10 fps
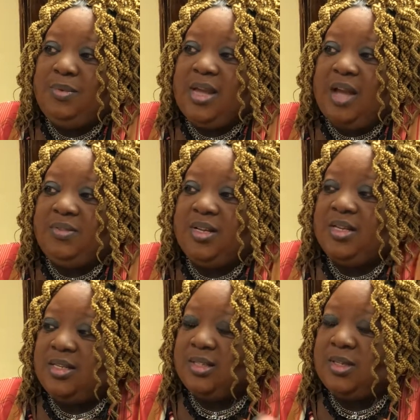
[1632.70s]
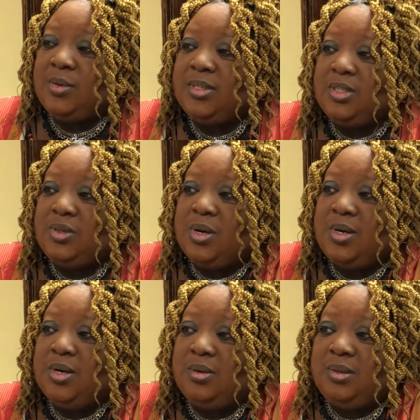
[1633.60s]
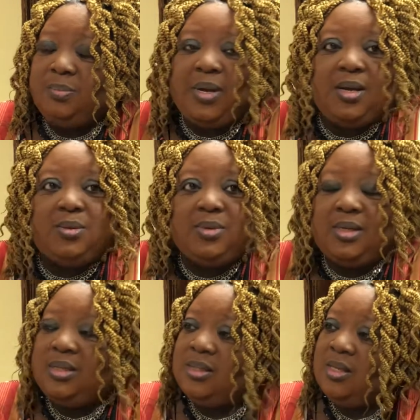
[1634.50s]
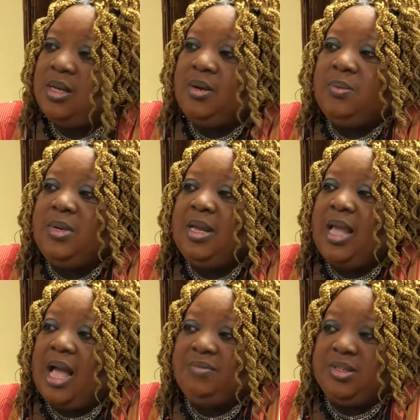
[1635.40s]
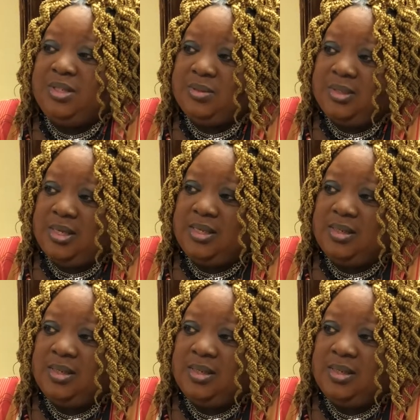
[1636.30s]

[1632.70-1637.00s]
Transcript: and we have to get this anointed daughter on the panel with us. We have to do this.